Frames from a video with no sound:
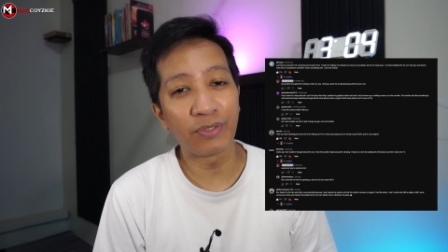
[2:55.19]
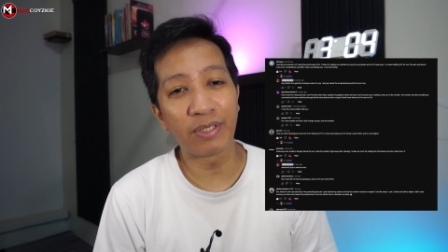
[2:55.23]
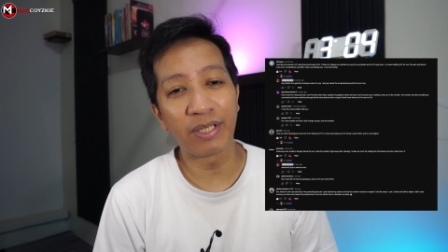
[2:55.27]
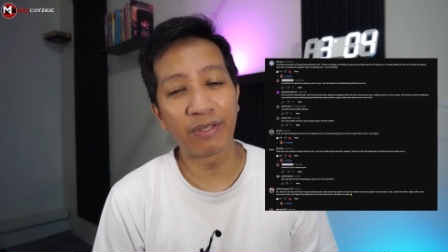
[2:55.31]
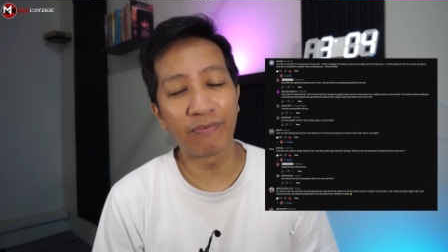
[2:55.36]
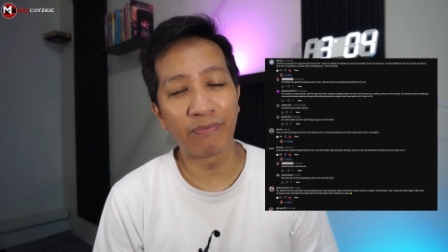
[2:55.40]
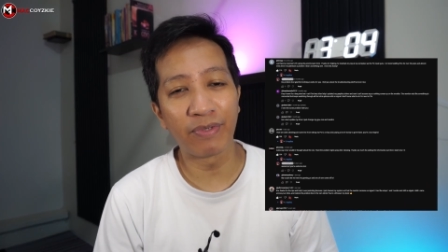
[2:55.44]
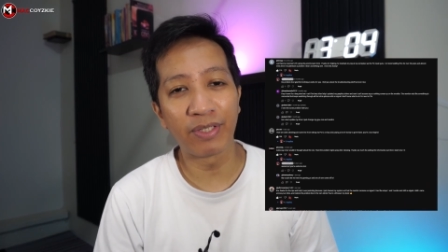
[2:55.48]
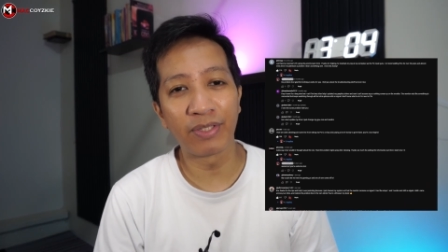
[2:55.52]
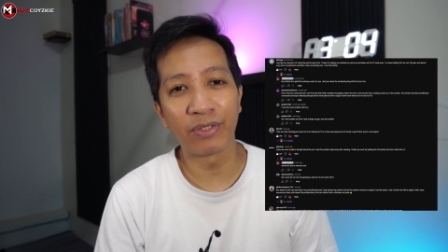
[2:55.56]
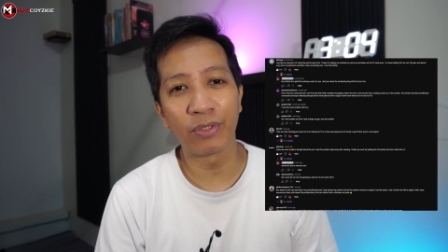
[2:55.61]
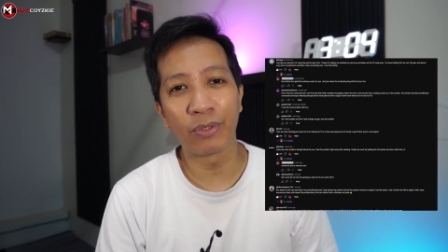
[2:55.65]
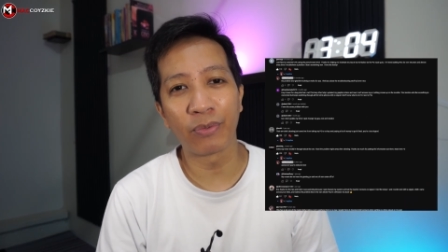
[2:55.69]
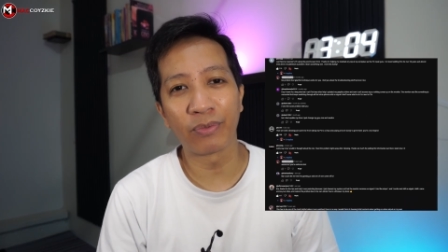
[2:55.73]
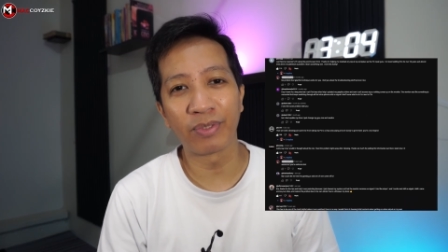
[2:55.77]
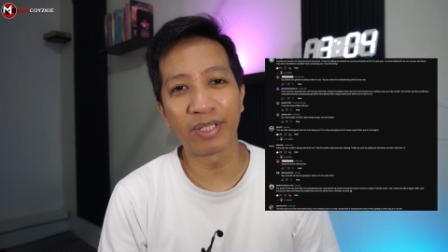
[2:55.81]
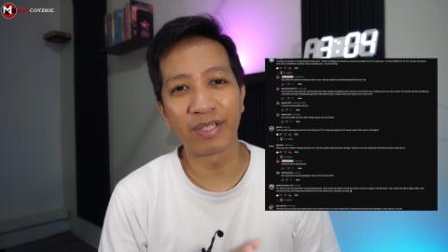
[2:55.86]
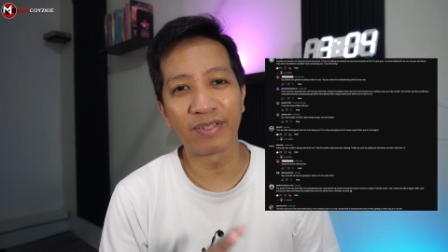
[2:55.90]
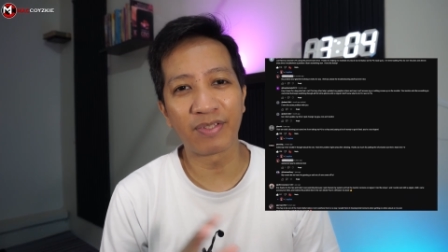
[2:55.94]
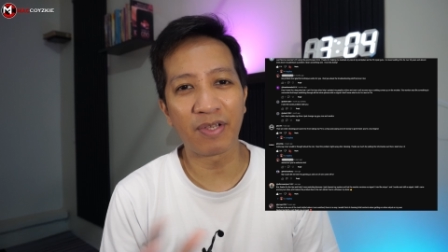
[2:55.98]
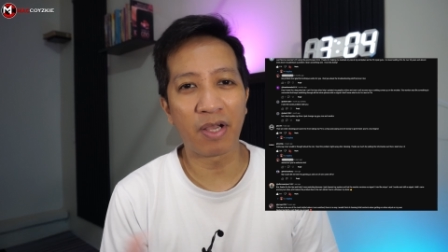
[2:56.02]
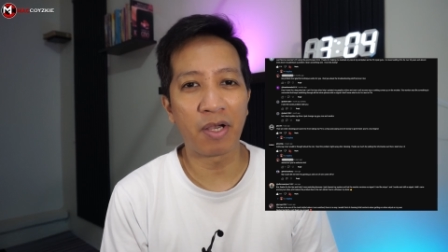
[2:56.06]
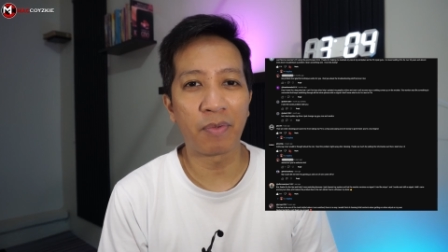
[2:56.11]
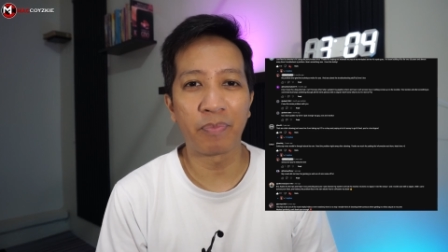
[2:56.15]
even though
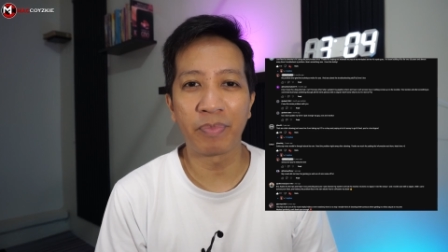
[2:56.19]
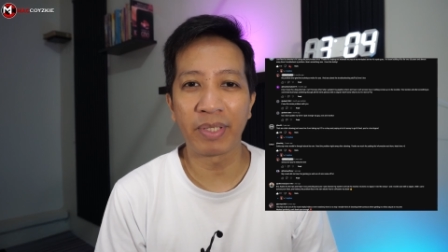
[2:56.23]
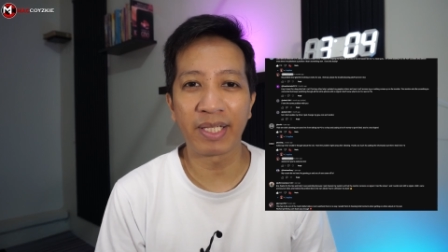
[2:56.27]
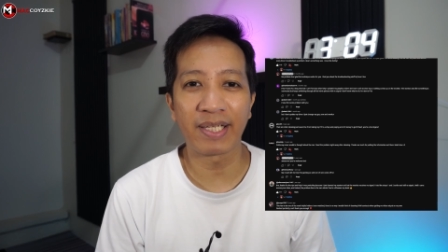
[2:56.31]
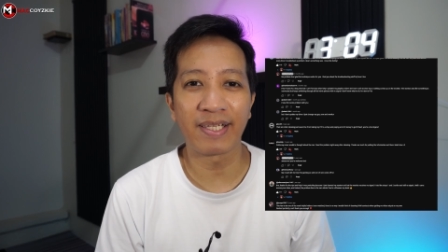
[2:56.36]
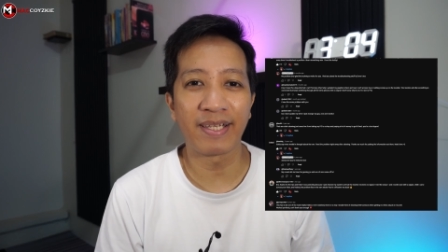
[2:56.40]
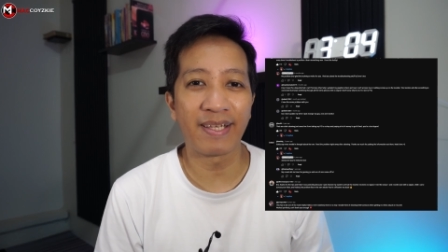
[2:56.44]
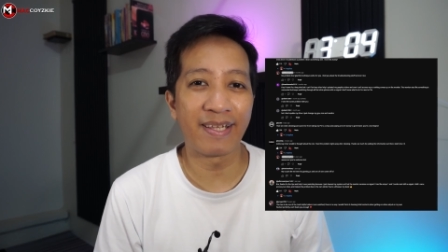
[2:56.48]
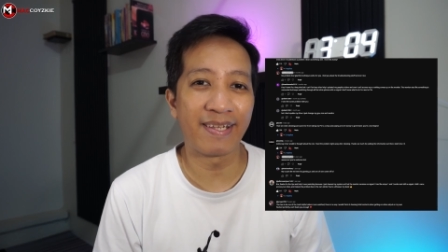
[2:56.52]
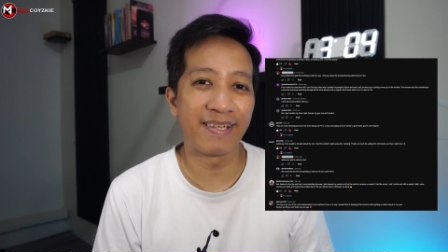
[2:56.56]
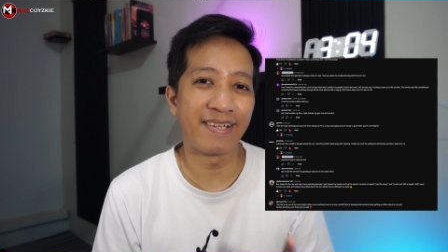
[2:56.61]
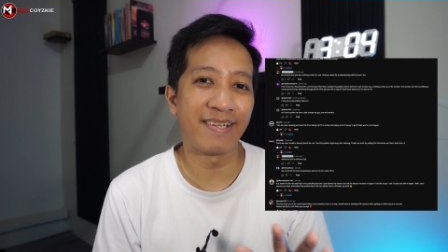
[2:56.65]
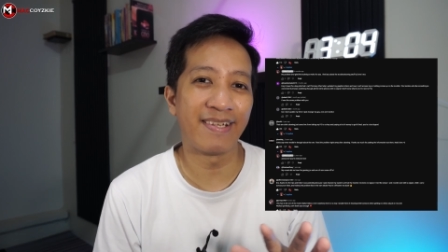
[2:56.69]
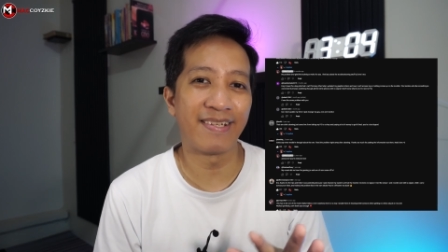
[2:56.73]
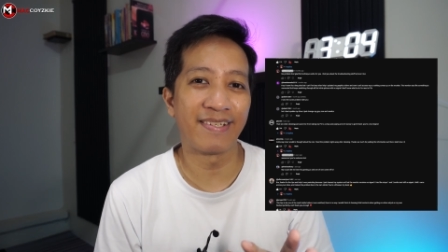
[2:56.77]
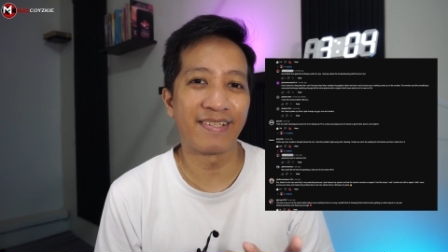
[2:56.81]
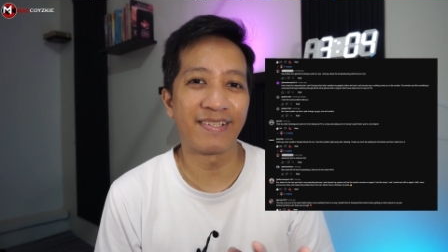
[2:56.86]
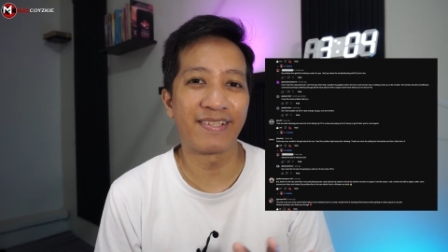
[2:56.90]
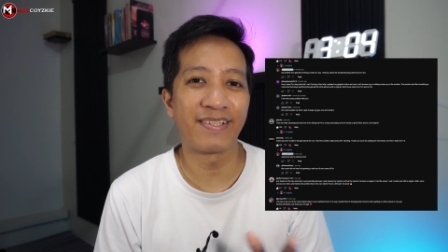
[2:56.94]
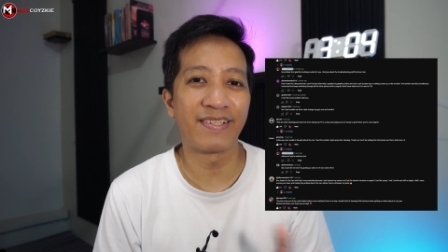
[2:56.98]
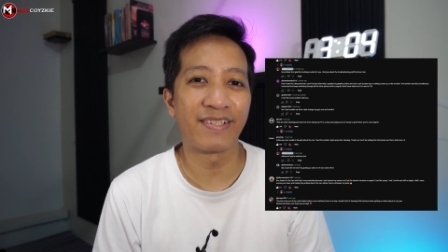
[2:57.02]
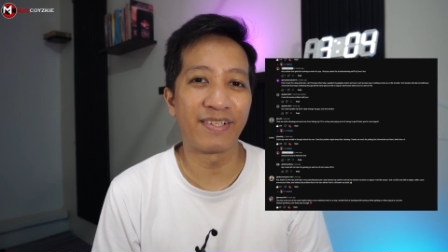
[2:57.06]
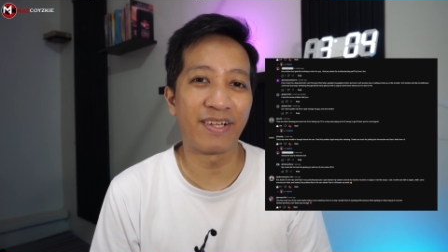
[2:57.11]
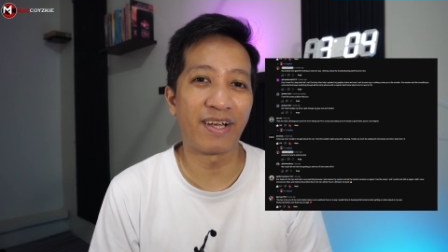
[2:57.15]
the topic is
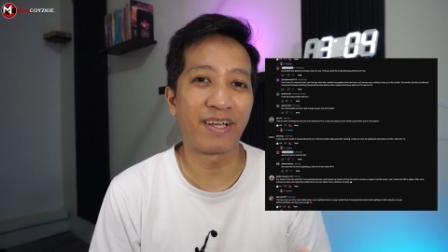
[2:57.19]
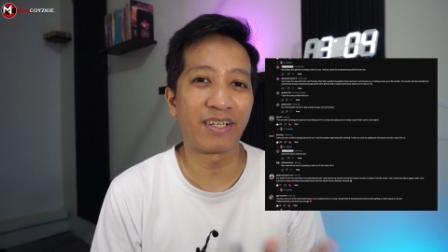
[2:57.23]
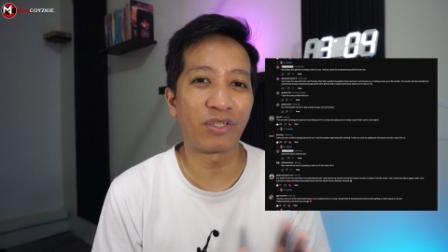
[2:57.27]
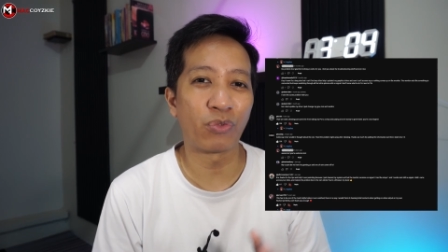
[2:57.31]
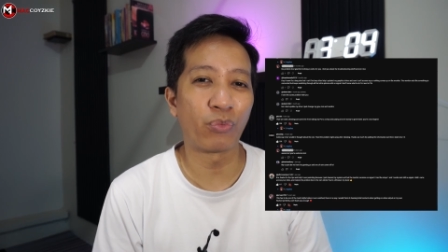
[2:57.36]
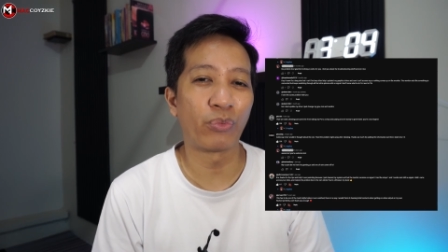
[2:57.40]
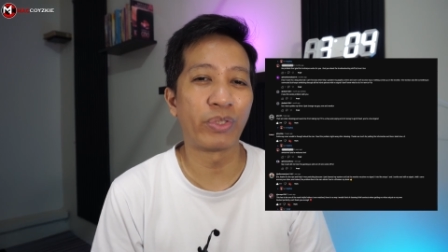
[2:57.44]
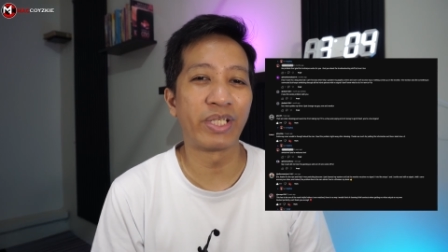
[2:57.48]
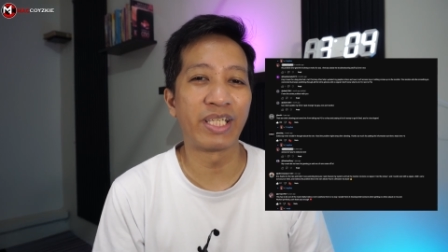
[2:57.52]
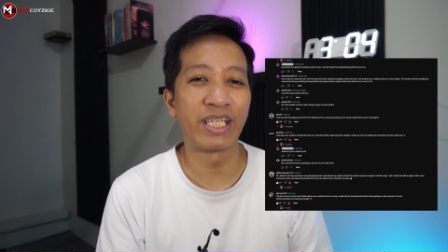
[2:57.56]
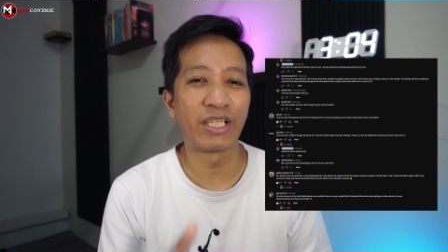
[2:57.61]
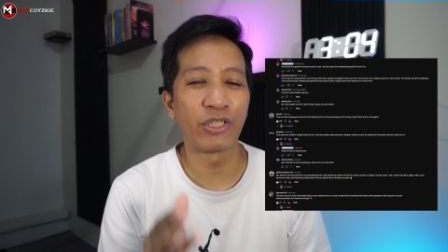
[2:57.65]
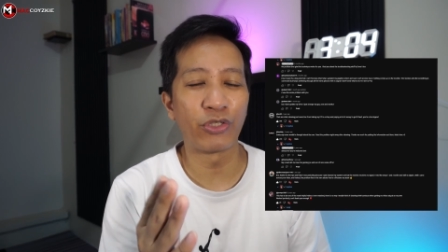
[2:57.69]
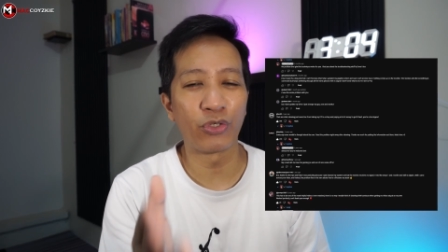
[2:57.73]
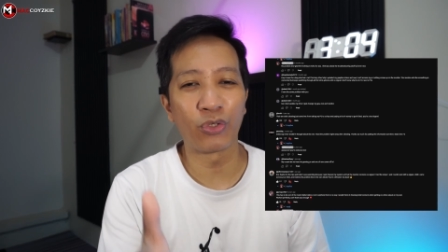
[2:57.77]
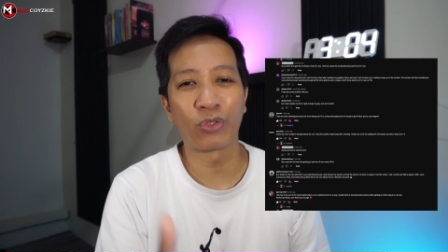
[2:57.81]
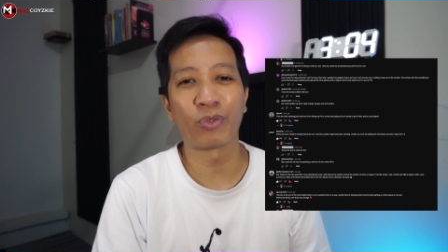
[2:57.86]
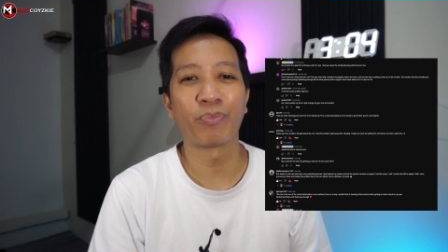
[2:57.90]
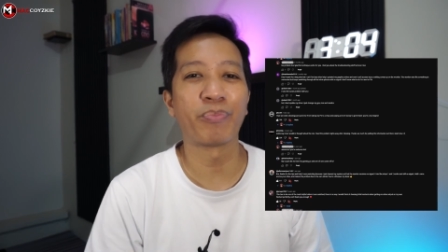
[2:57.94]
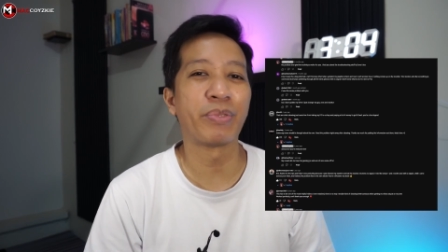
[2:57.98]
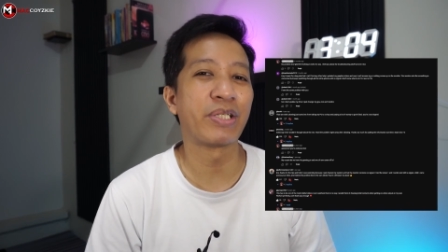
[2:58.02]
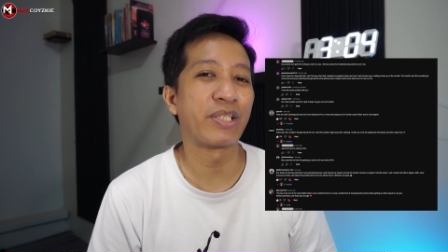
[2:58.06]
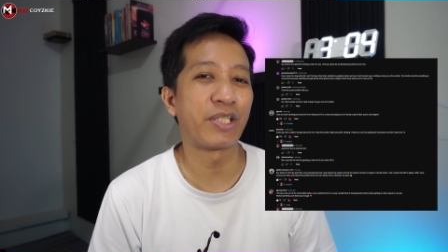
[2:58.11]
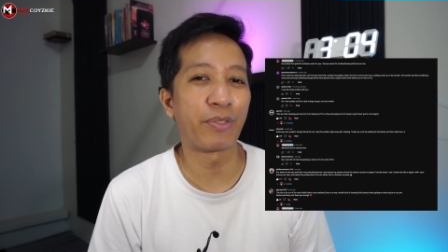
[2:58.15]
not within your
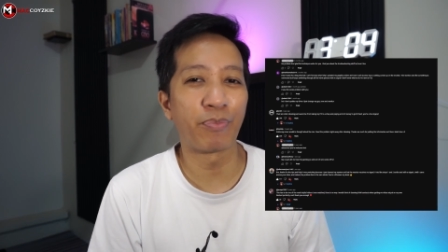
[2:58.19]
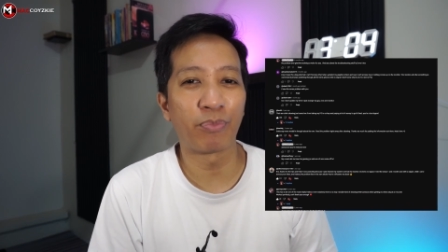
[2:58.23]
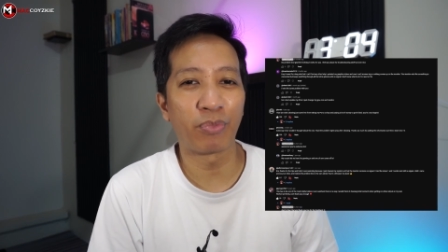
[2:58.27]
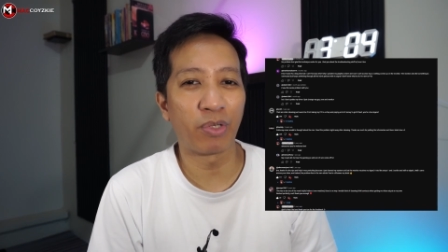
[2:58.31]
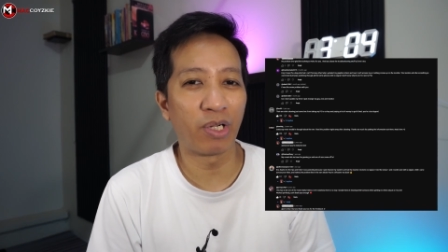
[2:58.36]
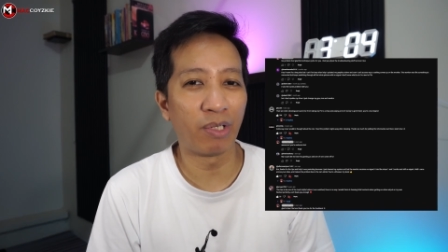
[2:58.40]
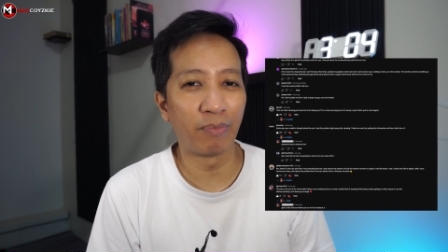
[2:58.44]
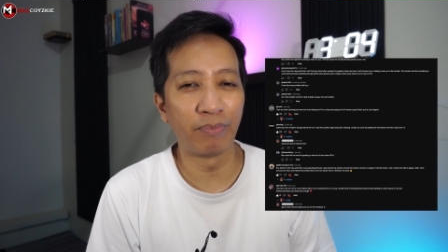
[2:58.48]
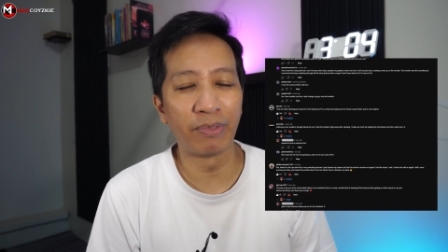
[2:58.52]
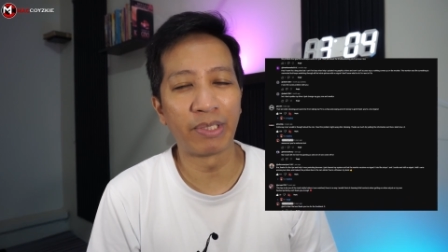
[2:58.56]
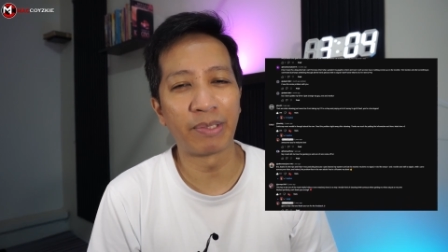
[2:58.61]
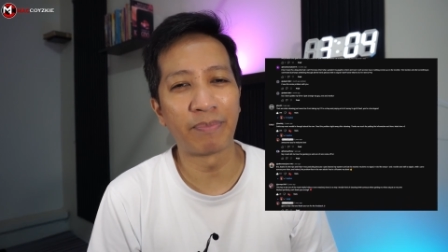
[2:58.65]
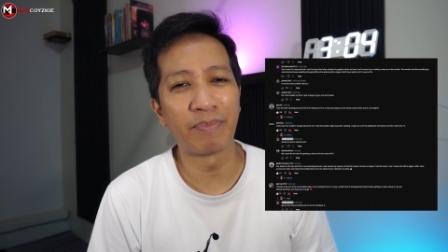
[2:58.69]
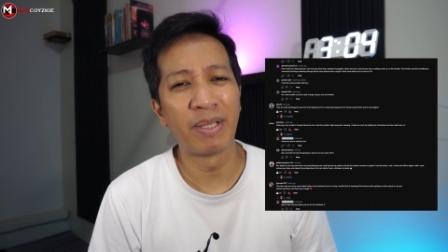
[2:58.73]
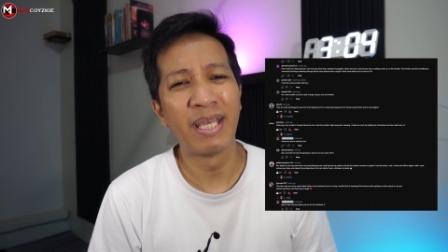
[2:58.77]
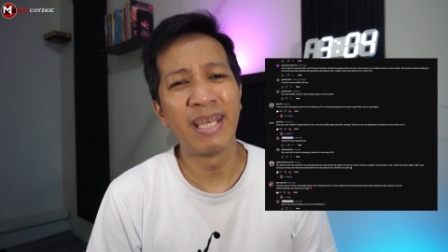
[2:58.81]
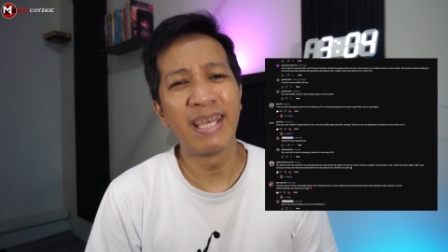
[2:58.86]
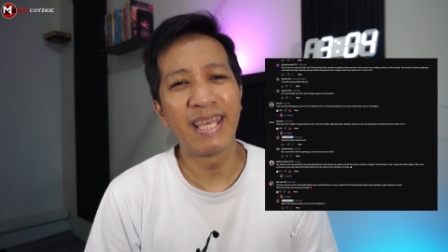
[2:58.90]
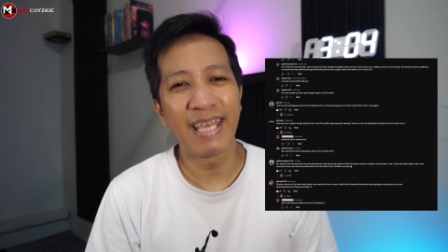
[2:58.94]
PC problem,